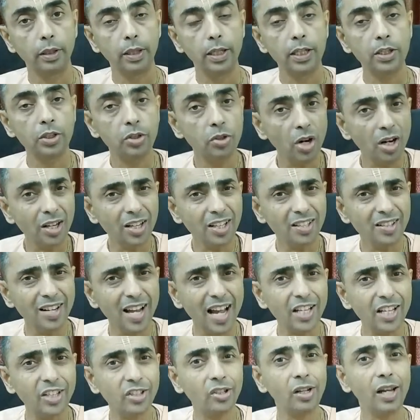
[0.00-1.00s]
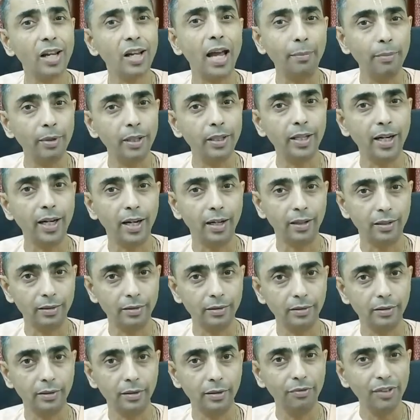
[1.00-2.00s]
It's not a natural habitat.
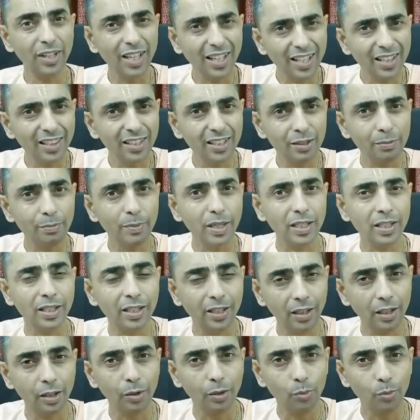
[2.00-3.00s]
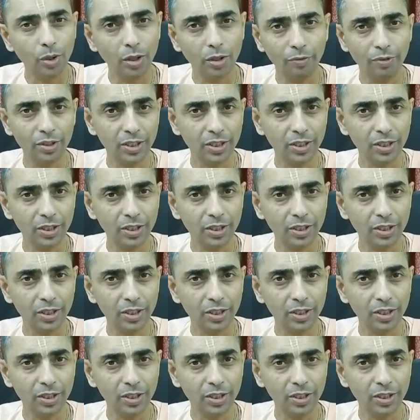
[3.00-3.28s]
We are in this material world.